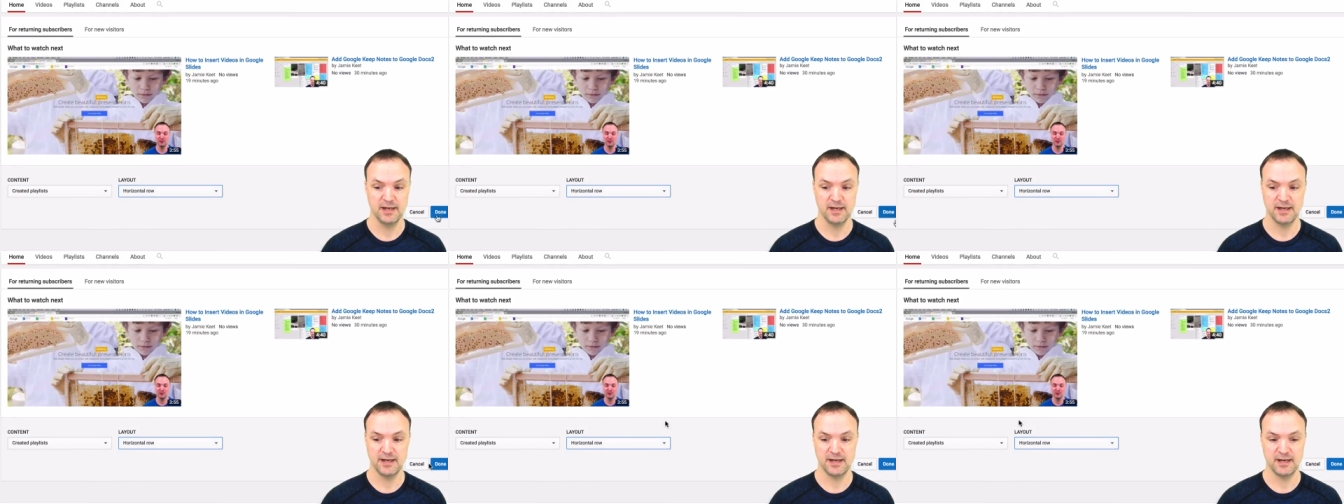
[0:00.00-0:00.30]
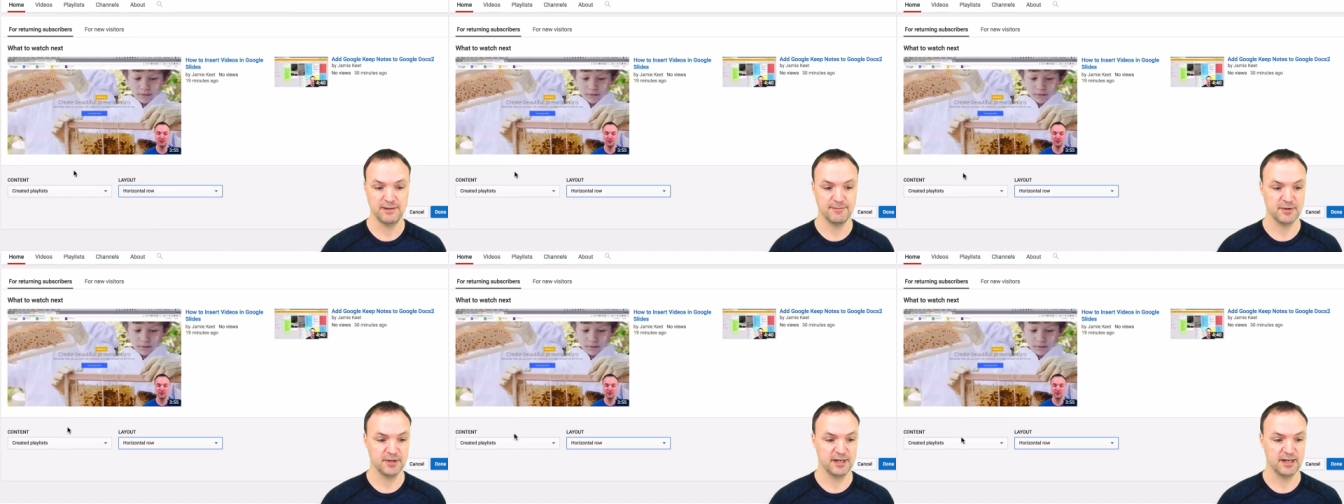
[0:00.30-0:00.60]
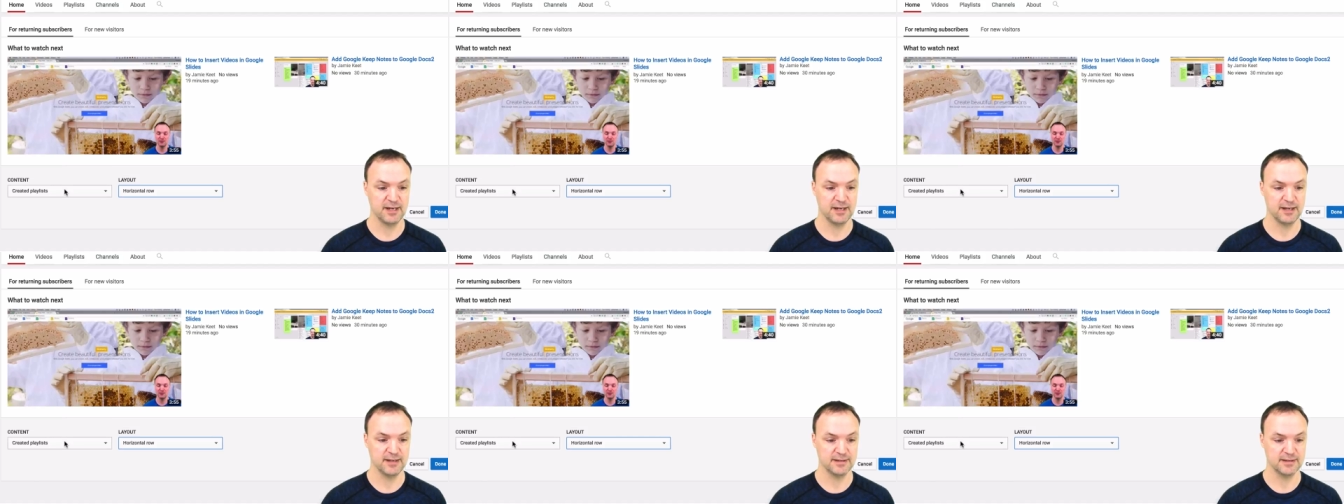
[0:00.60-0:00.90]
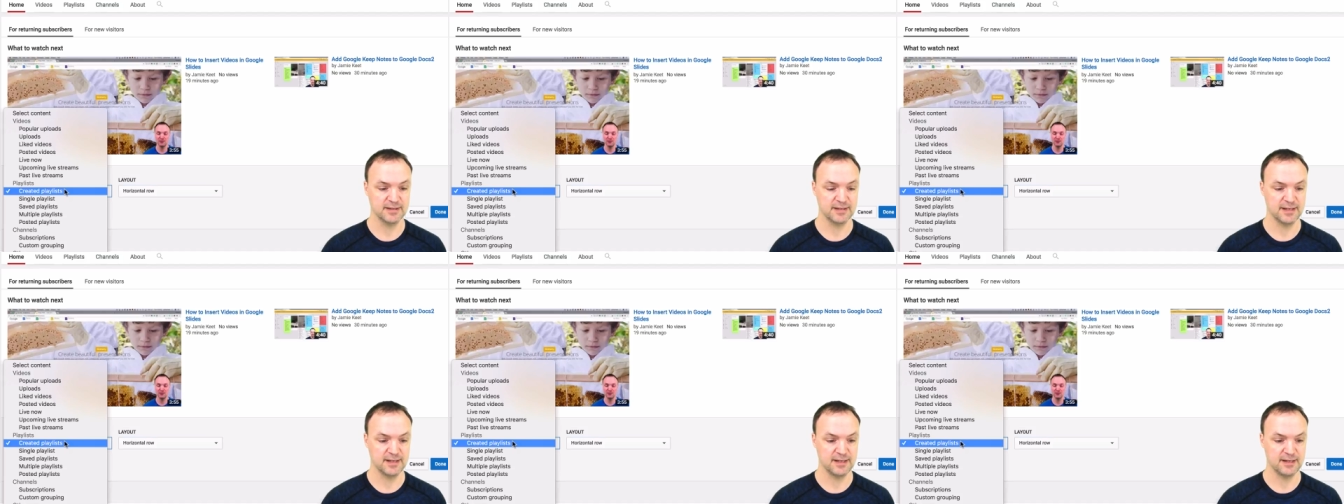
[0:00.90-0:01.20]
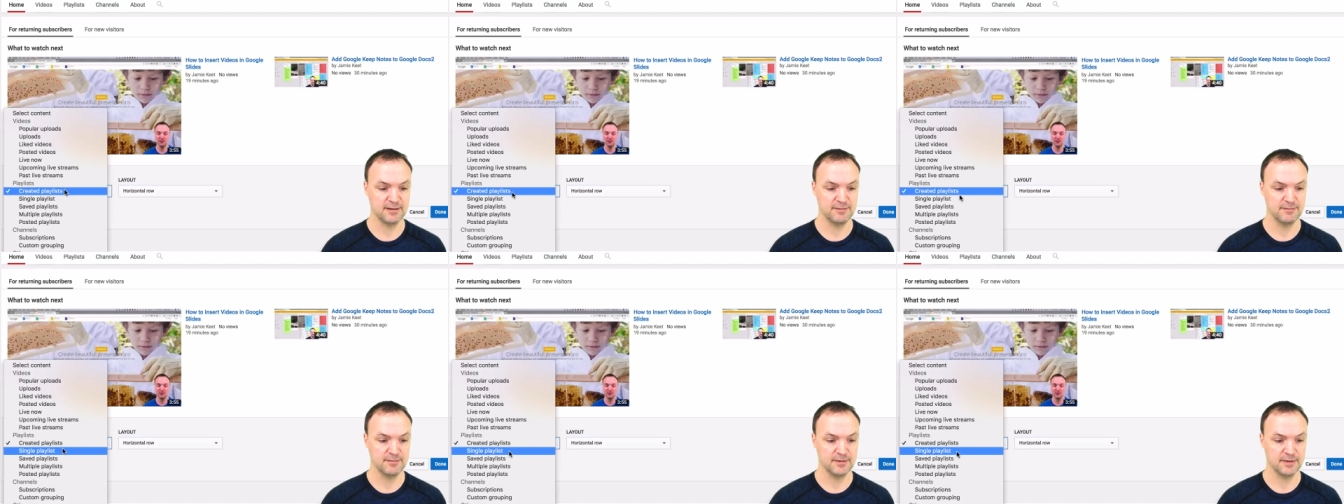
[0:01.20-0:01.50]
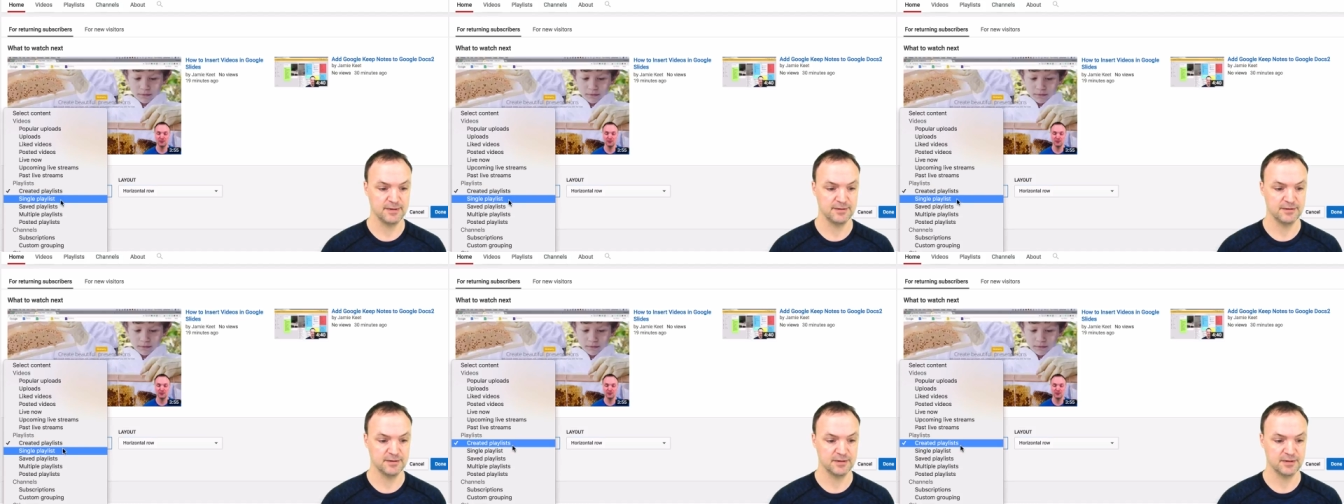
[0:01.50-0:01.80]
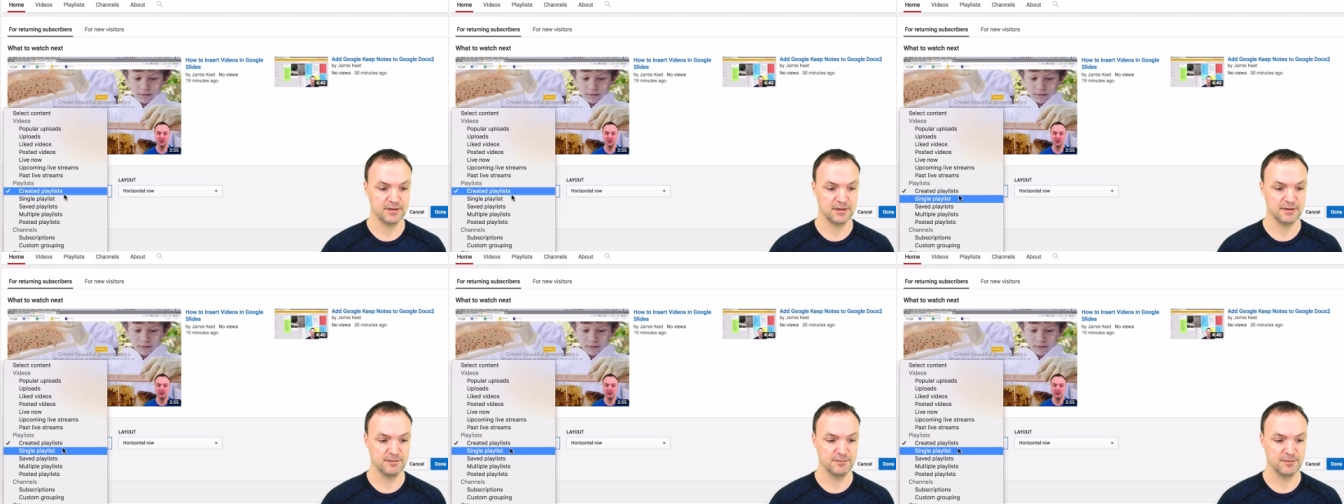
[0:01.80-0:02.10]
And I'm going to hit, I'm just
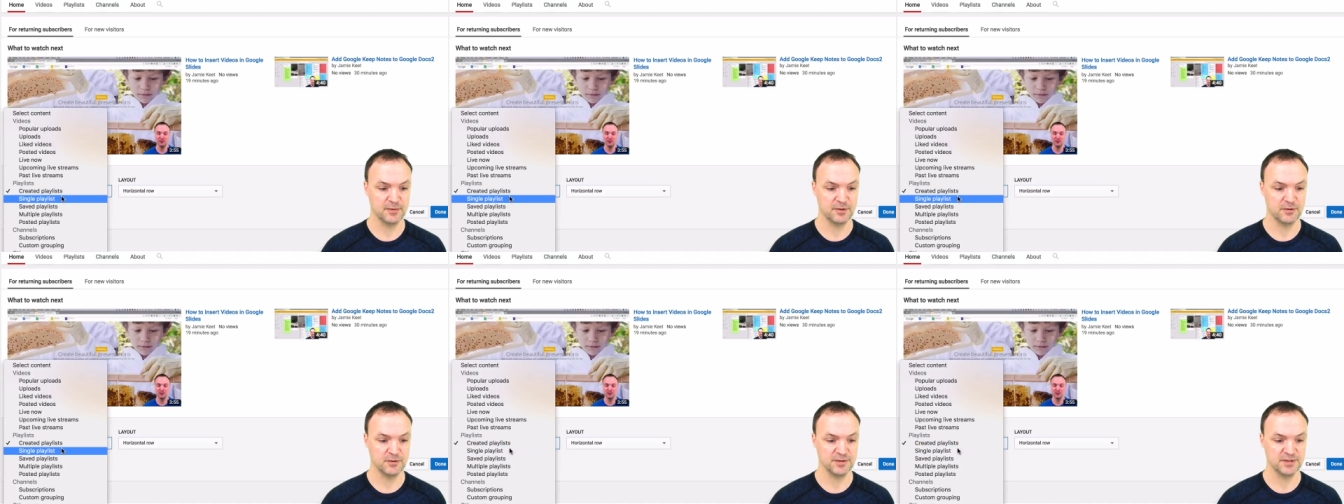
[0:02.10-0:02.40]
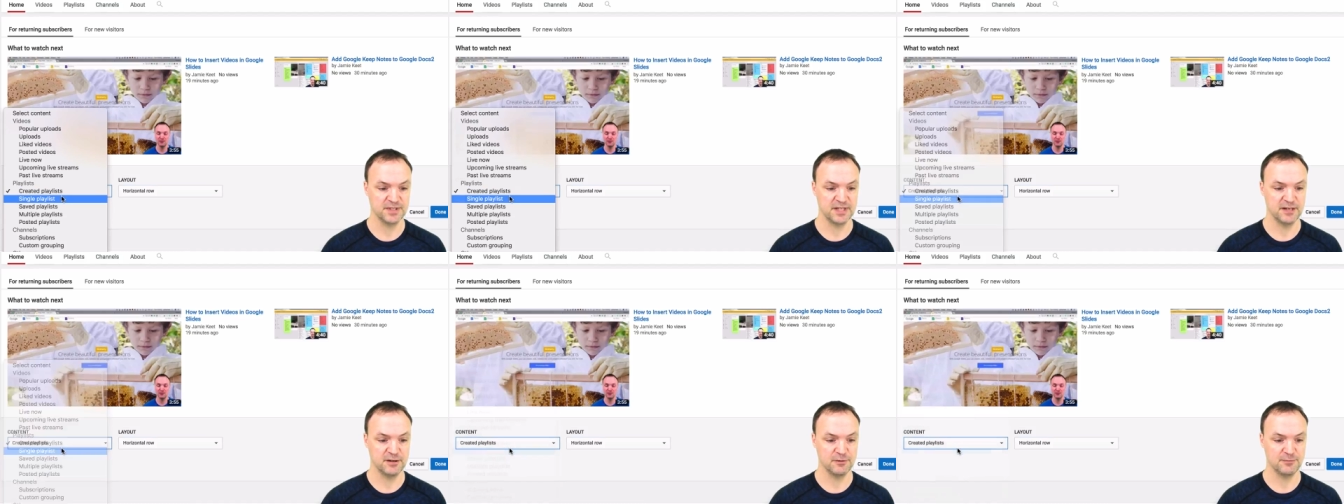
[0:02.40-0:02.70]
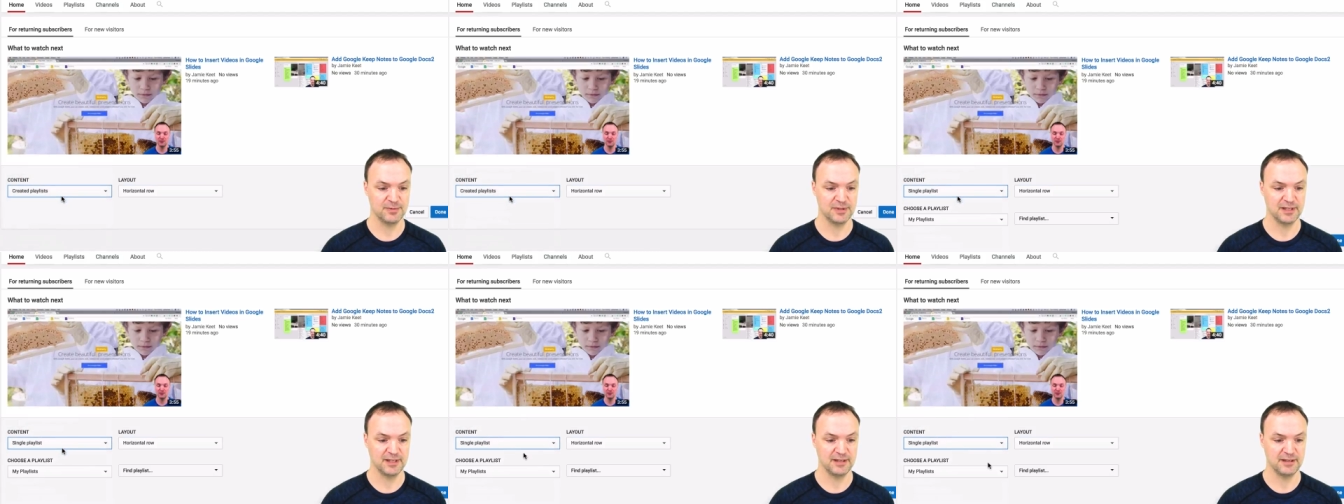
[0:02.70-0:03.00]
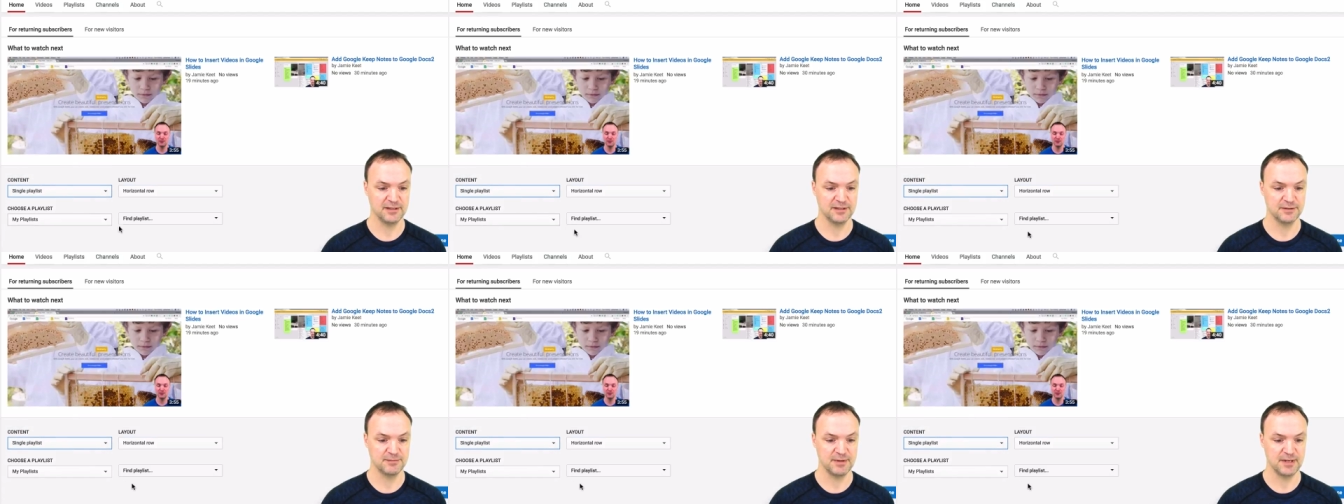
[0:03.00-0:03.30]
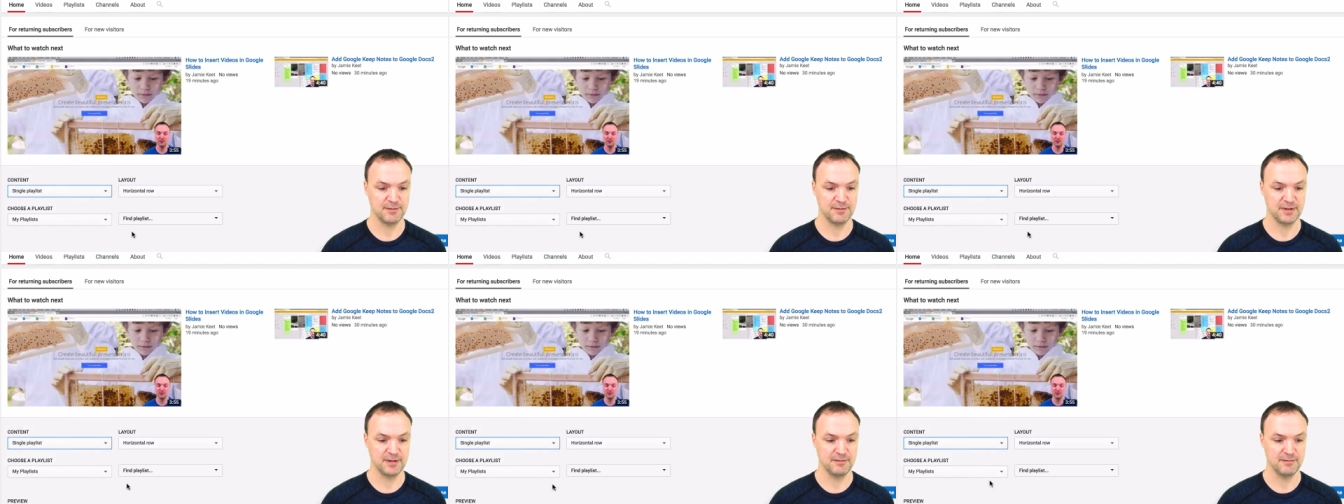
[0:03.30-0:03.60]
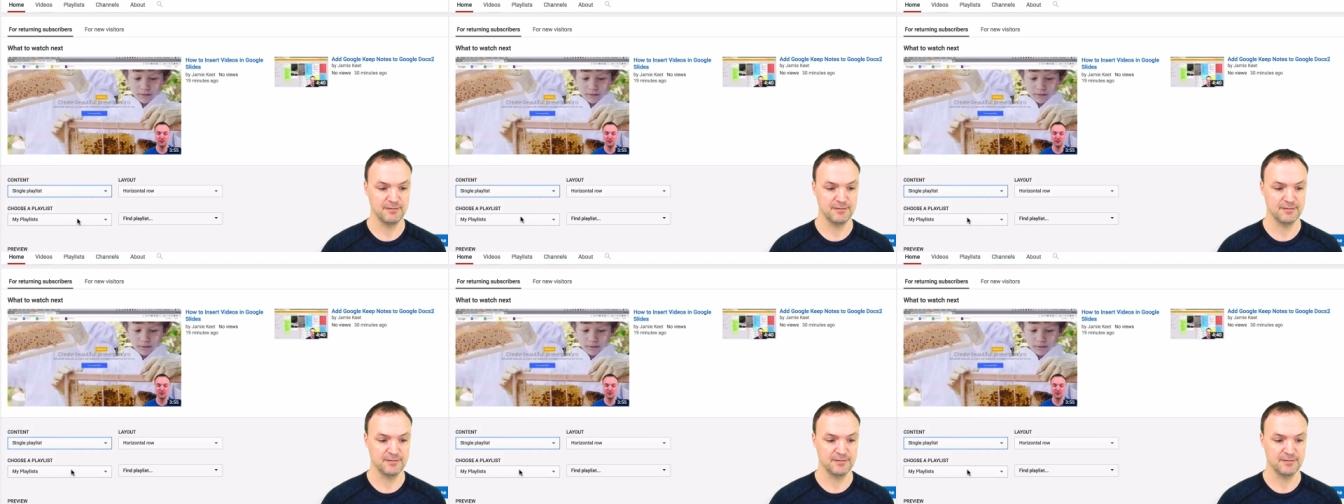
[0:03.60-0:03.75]
going to go single playlist maybe.